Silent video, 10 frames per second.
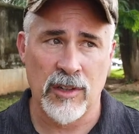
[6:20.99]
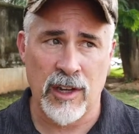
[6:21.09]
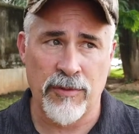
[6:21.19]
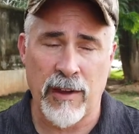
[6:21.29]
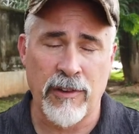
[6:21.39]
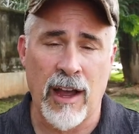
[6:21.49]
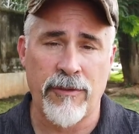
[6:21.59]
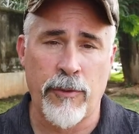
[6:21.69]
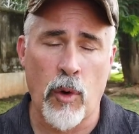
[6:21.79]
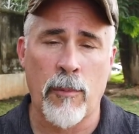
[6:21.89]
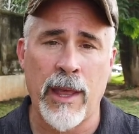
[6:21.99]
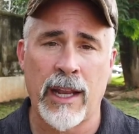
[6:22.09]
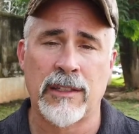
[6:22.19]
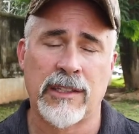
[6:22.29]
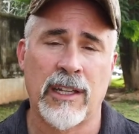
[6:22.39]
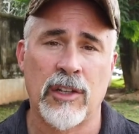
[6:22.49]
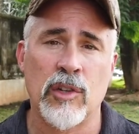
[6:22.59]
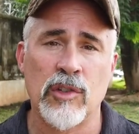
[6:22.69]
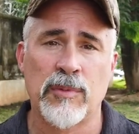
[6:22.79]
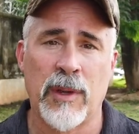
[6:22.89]
if i've got four minutes in a
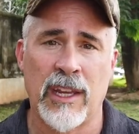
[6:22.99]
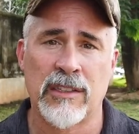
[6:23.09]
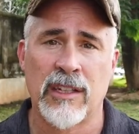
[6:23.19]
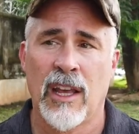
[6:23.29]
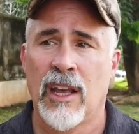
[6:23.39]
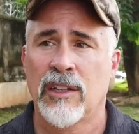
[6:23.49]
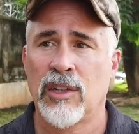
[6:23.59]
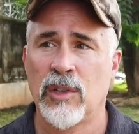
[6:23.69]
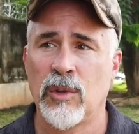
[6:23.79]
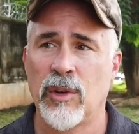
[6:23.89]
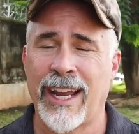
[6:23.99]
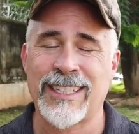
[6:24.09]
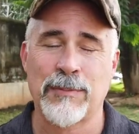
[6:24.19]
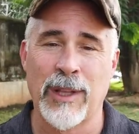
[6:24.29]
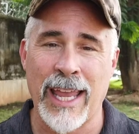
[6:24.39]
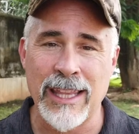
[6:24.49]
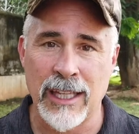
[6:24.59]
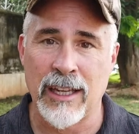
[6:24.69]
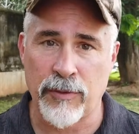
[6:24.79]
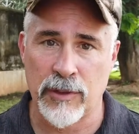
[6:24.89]
news piece to explain
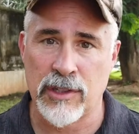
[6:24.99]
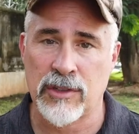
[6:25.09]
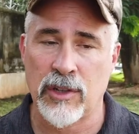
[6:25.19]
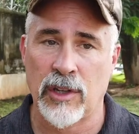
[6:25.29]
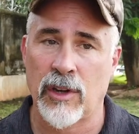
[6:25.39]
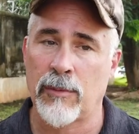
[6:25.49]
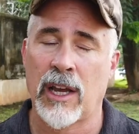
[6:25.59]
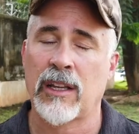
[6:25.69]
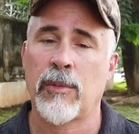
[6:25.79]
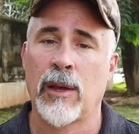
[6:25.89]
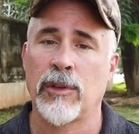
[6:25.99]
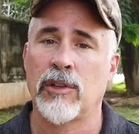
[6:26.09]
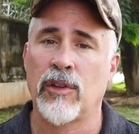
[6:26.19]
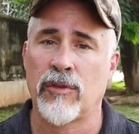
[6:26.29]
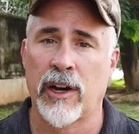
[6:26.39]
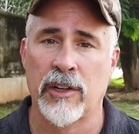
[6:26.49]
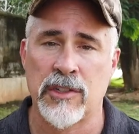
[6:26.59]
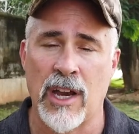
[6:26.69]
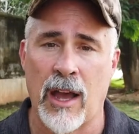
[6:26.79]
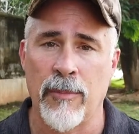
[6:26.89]
the differences to you i'm not going to be able to do a very
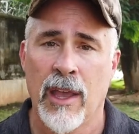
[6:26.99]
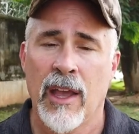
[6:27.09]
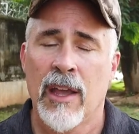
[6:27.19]
good job